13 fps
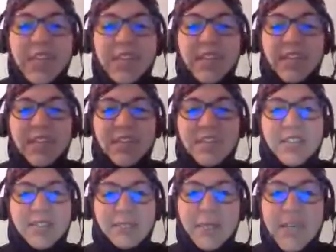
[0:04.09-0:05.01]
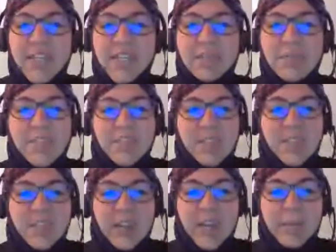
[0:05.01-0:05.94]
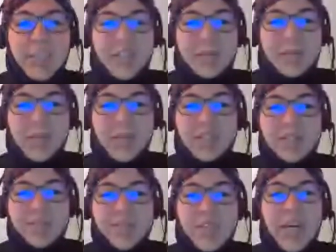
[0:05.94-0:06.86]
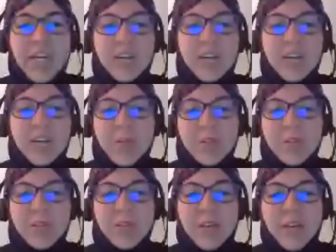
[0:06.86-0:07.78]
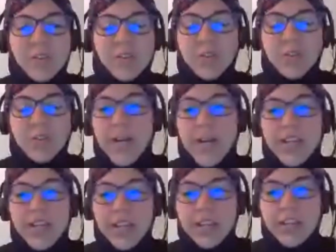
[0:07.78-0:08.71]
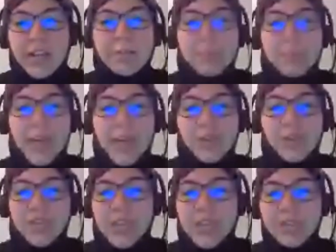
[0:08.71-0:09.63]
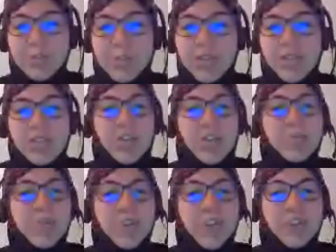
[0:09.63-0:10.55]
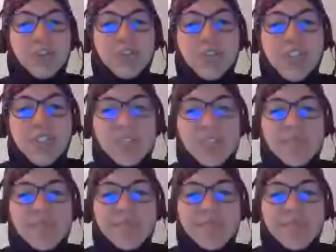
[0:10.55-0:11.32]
My name is Hamid Arbai. I am a software architect and Microsoft MVP in developer technologies.